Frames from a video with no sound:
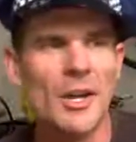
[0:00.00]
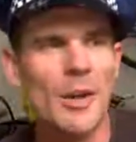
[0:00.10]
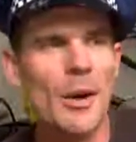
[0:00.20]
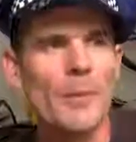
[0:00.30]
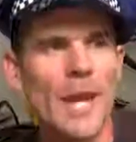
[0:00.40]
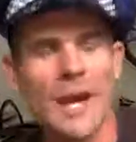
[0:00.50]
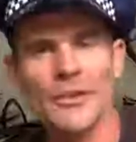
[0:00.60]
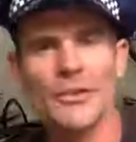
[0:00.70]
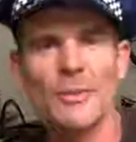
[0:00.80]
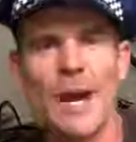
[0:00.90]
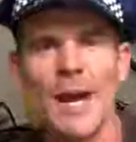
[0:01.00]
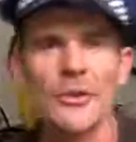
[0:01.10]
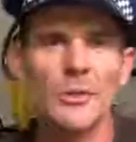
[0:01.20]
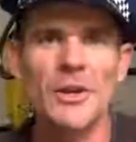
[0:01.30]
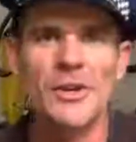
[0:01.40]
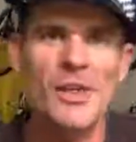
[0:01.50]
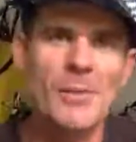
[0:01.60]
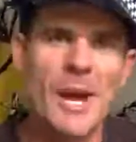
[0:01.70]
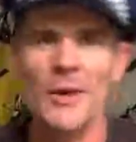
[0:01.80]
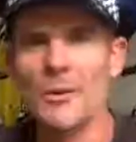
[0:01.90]
they might be asking a smart ass question at the
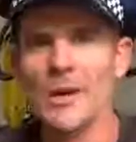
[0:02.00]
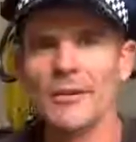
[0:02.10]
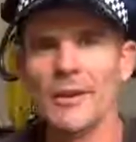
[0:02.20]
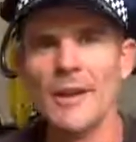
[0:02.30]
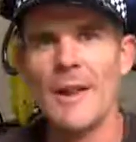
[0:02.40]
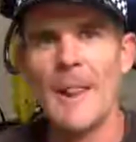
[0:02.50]
back or whatever.